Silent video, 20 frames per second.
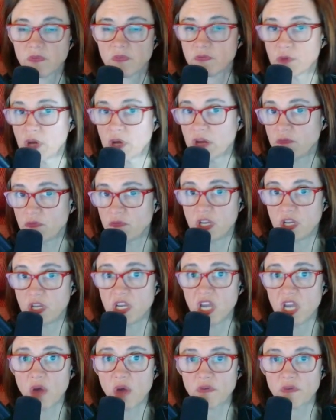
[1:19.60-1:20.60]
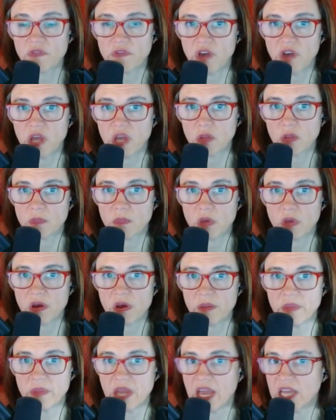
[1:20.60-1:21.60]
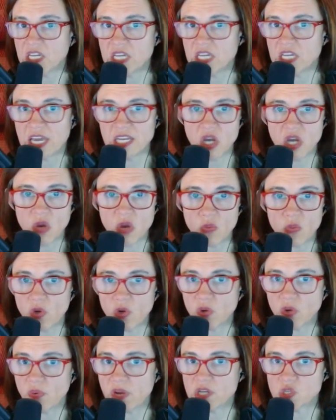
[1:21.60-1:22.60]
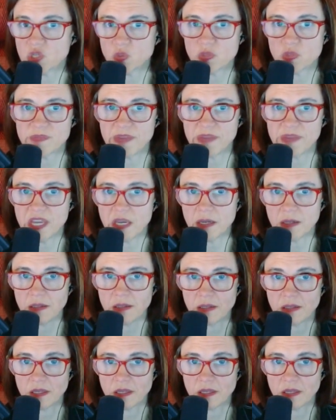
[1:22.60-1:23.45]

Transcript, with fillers: Got video of the violent mob, and yet not one arrest was made.